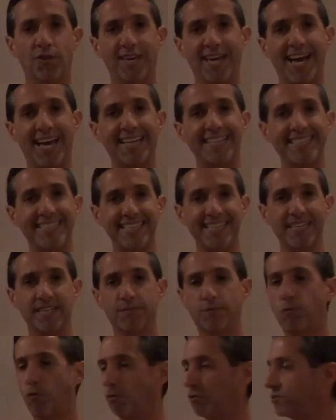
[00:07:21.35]
The idea,
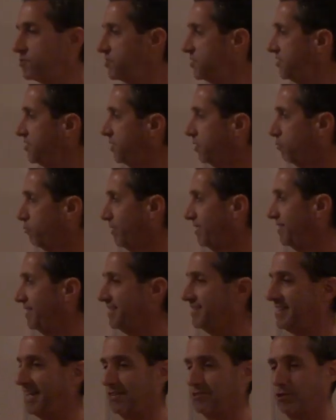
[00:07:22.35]
of course, is to green
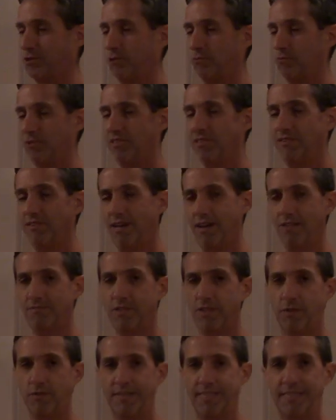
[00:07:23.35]
the desert. Would
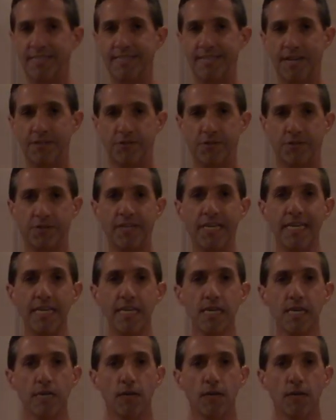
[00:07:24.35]
love to green the desert.